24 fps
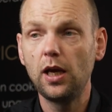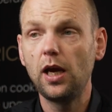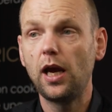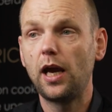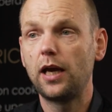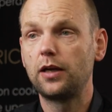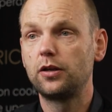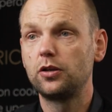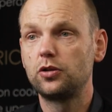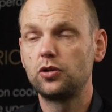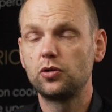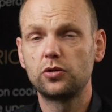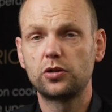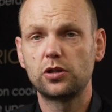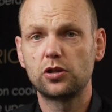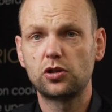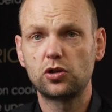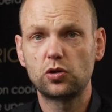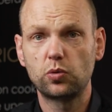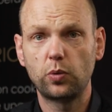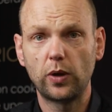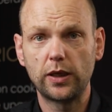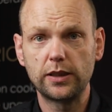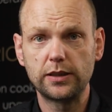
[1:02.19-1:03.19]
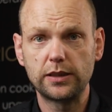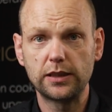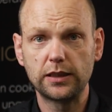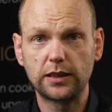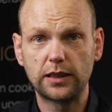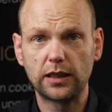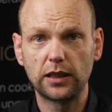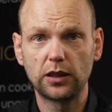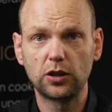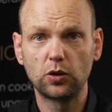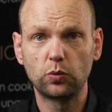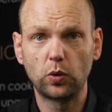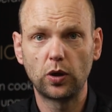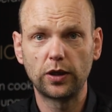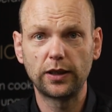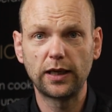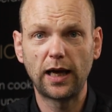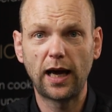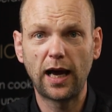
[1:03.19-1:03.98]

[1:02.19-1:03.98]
and it uses 20 kilowatt